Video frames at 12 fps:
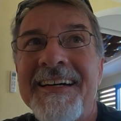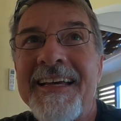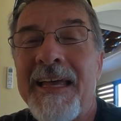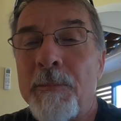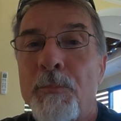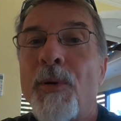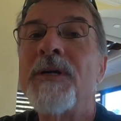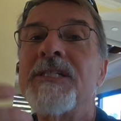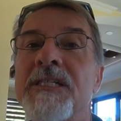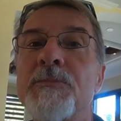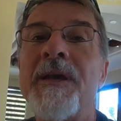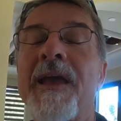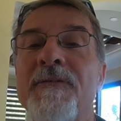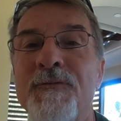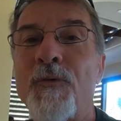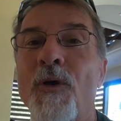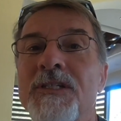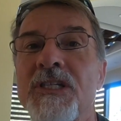it pushes me, it
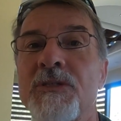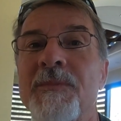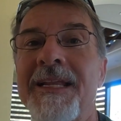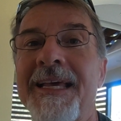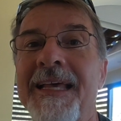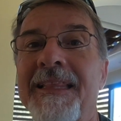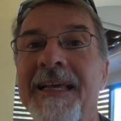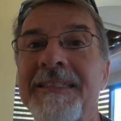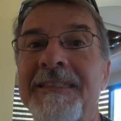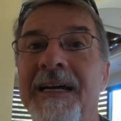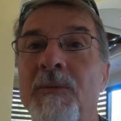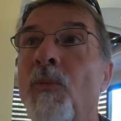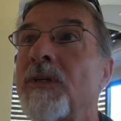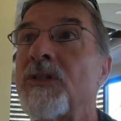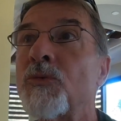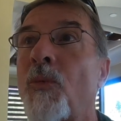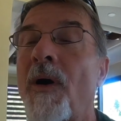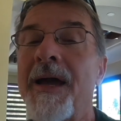forces me to get things done, which
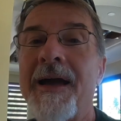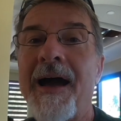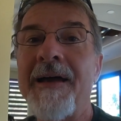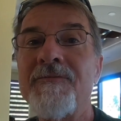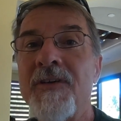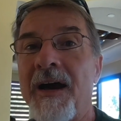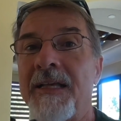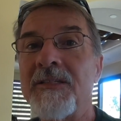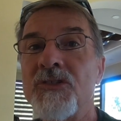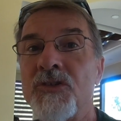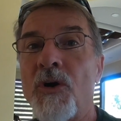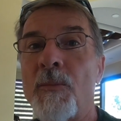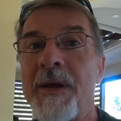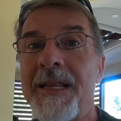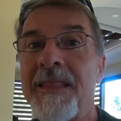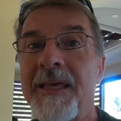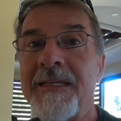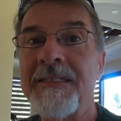is why I've gotten so many
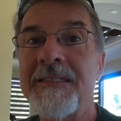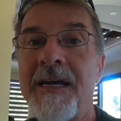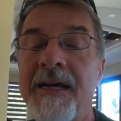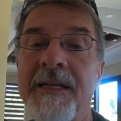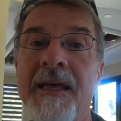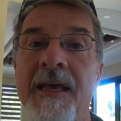things done